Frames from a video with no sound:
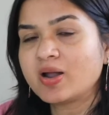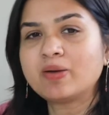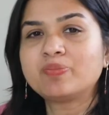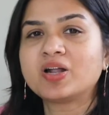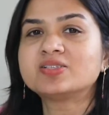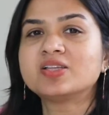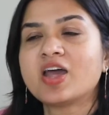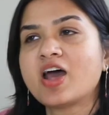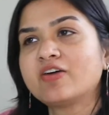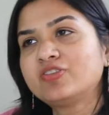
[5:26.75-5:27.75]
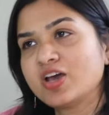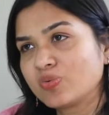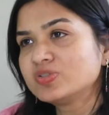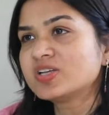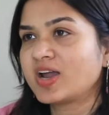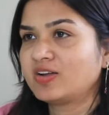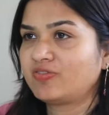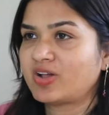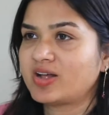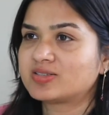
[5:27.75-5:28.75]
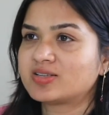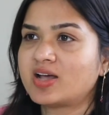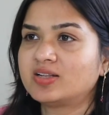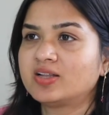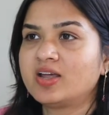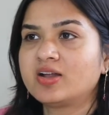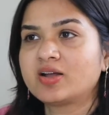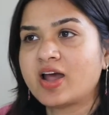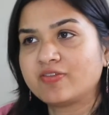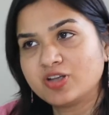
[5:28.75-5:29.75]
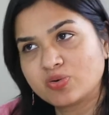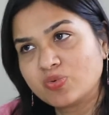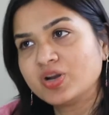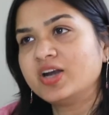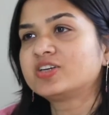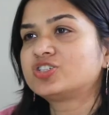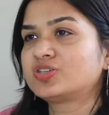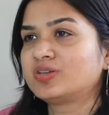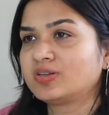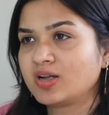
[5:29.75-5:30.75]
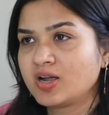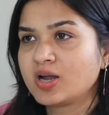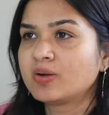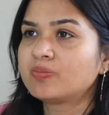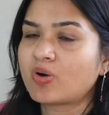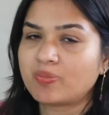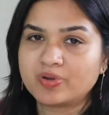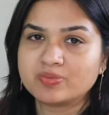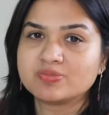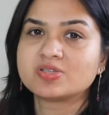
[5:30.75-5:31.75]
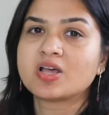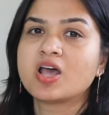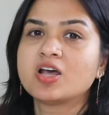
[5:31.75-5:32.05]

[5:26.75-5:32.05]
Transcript: and plus they have their own side effects and they have their own addiction problems.